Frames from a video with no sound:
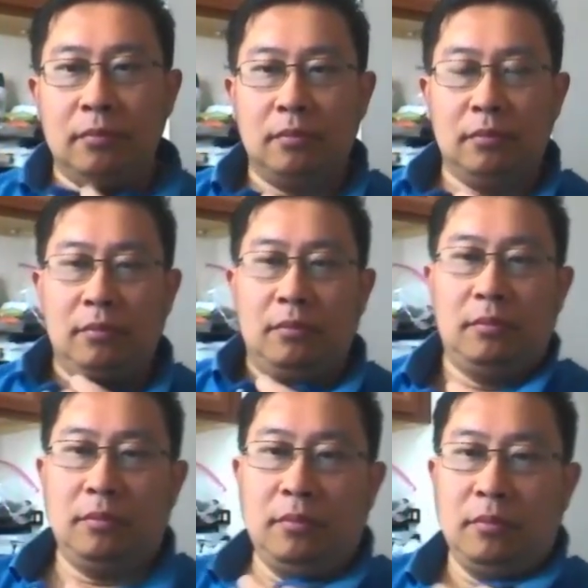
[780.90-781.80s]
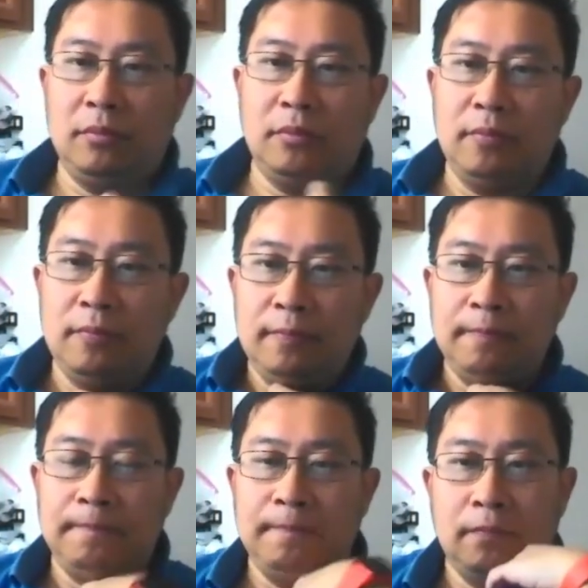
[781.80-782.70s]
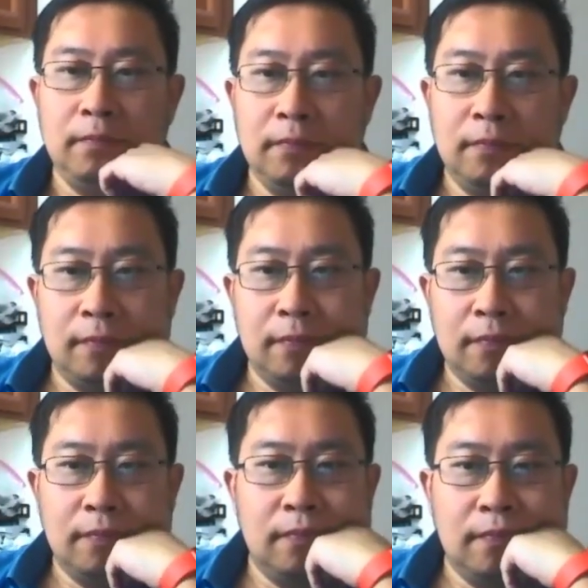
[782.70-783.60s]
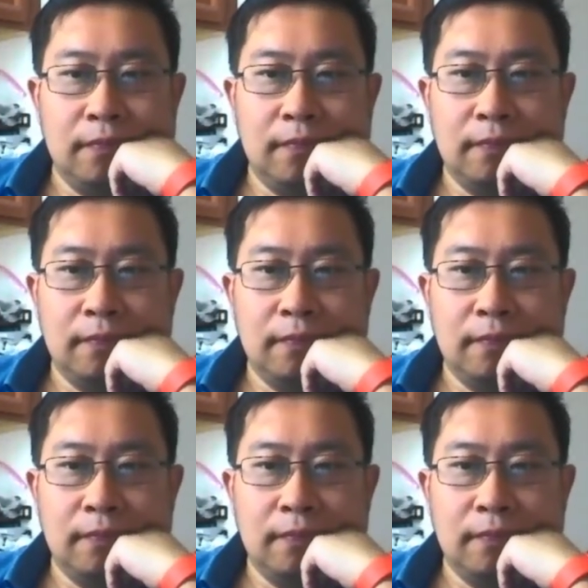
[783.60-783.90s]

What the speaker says: The person shown says nothing.